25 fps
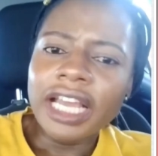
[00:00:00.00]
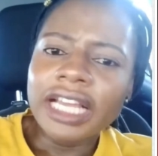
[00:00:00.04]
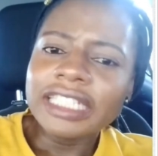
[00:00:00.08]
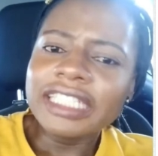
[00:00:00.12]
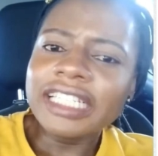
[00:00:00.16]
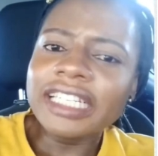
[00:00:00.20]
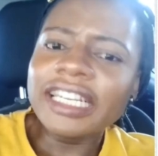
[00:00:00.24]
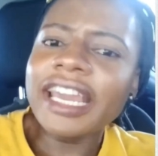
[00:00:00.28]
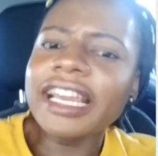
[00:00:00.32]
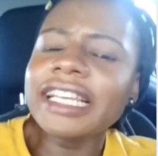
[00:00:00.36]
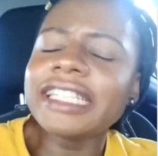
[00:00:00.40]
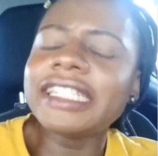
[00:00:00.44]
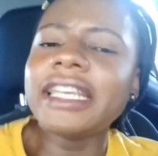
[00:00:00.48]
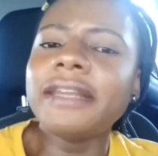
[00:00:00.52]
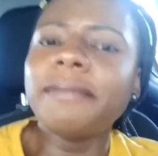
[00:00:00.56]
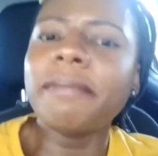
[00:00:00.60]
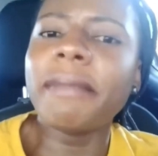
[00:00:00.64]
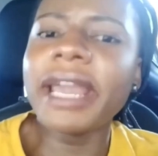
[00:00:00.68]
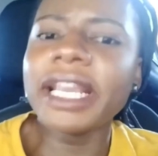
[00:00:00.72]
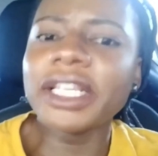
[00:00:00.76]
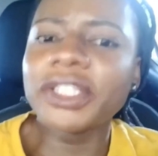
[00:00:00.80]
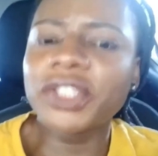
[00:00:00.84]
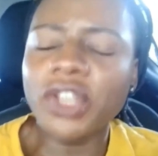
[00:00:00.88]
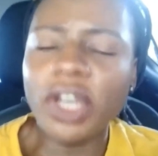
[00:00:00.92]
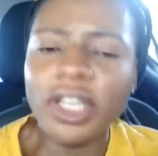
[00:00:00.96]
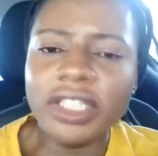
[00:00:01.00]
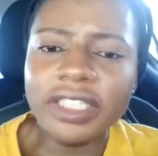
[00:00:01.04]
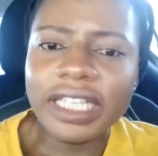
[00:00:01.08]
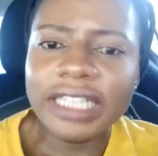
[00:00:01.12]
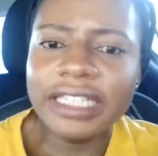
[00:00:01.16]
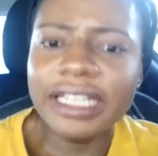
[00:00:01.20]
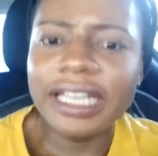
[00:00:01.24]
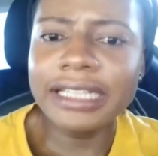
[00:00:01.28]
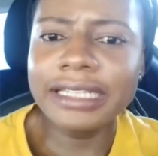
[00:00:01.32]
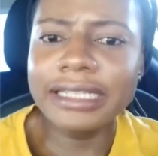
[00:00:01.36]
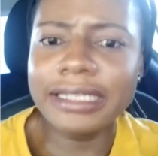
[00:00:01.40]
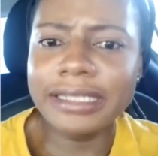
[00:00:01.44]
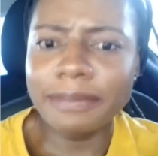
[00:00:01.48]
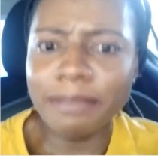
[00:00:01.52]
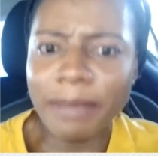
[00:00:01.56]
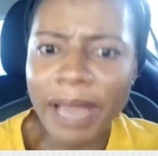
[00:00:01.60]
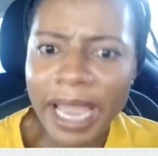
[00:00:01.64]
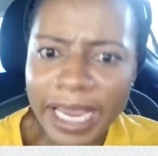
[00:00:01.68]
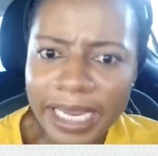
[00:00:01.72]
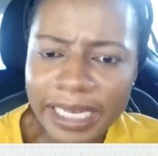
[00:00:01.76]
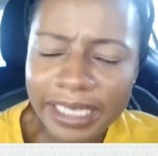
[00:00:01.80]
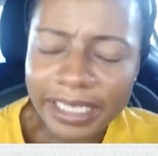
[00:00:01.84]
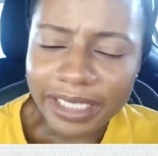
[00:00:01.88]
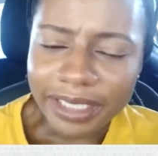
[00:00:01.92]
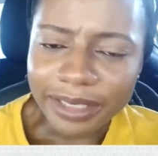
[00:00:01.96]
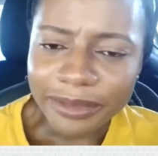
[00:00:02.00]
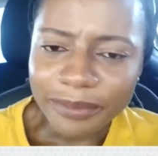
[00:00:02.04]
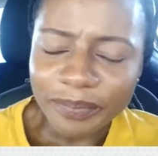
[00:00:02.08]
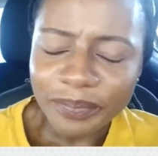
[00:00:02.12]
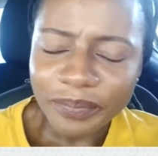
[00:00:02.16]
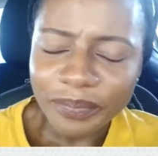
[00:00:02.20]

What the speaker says: The next thing, my son started smiling.